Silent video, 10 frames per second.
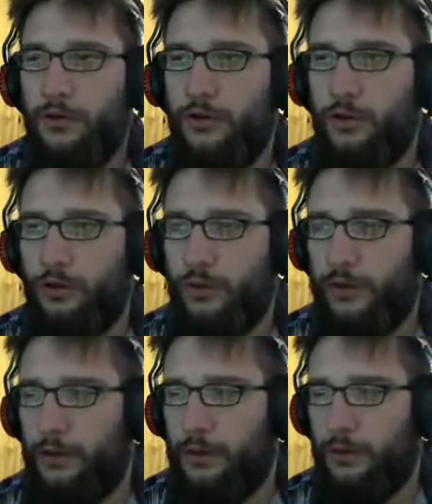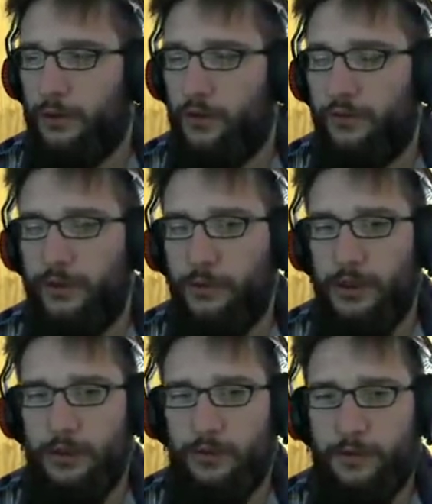throw the Dreamer
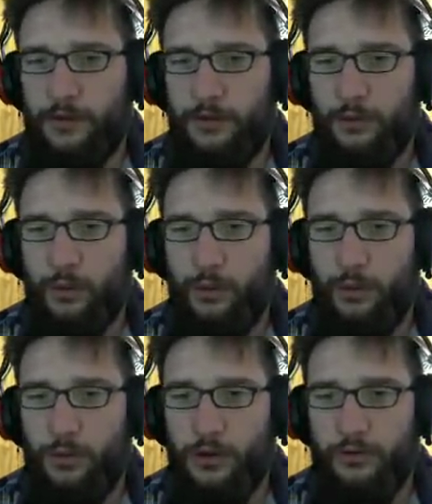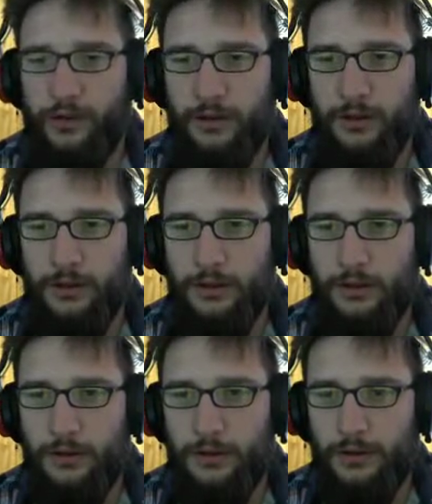artifact to whoever
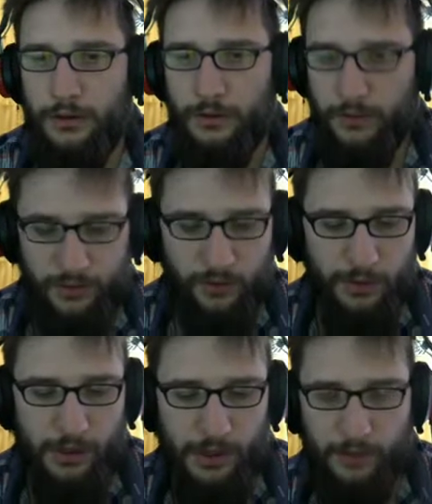stupid name